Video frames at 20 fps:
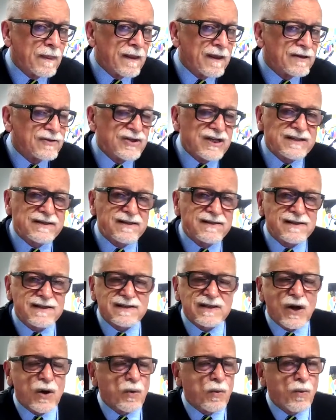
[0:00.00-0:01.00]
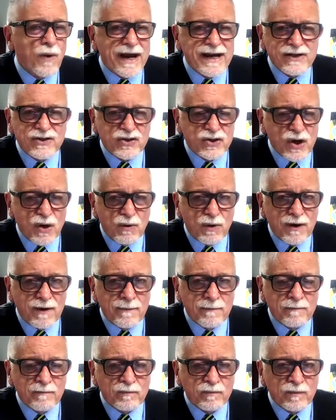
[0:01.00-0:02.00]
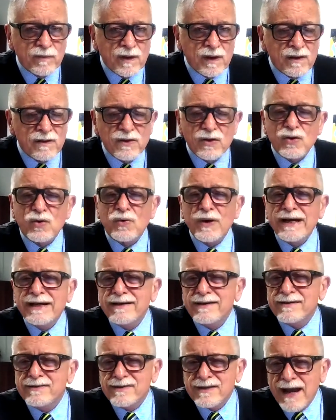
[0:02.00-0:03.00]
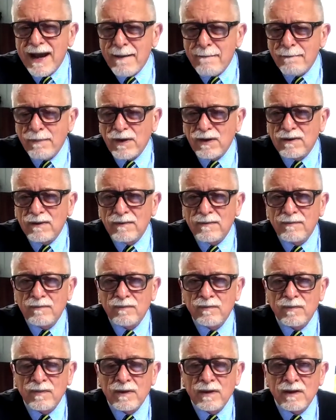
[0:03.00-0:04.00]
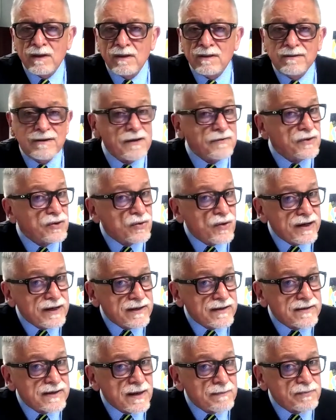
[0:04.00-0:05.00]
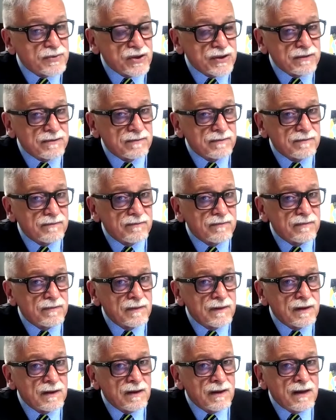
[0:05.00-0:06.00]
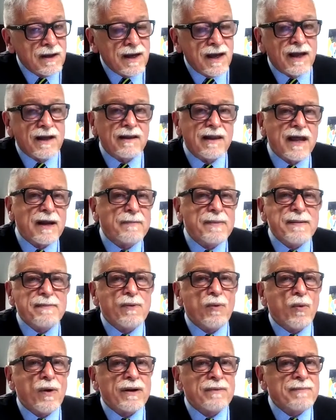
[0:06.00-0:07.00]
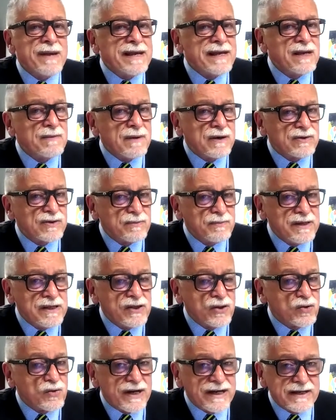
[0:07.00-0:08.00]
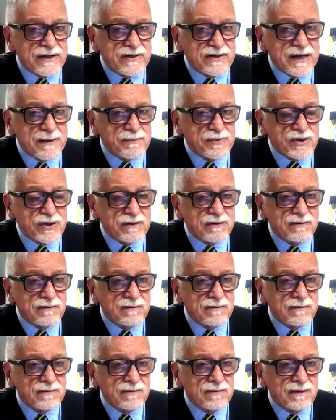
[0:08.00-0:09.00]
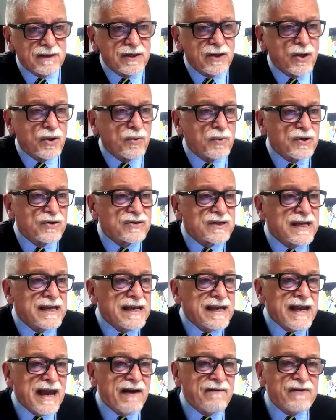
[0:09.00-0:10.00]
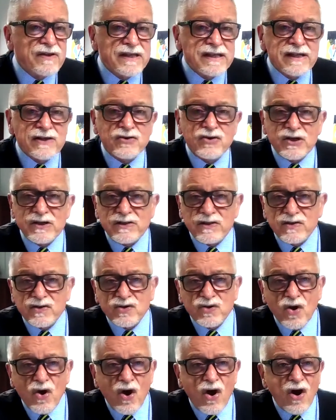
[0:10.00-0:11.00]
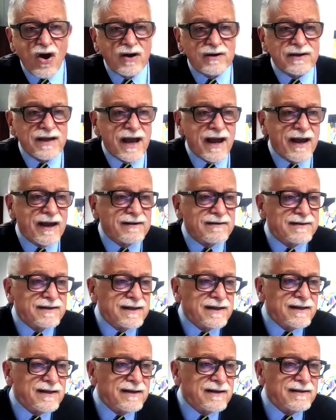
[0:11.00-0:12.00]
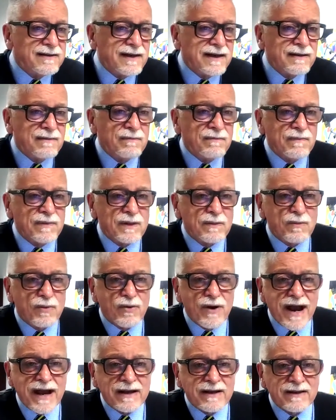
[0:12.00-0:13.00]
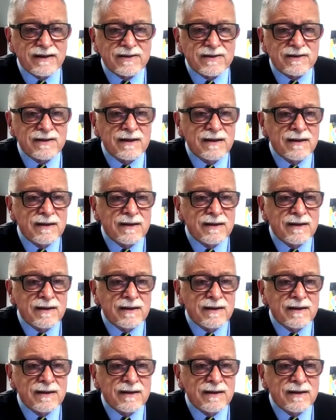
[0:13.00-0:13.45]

Jesus is our way shower, the great example, not the great exception. And a lot of people want to make him out to be the great exception. In other words, everything that Jesus taught and did in the miraculous,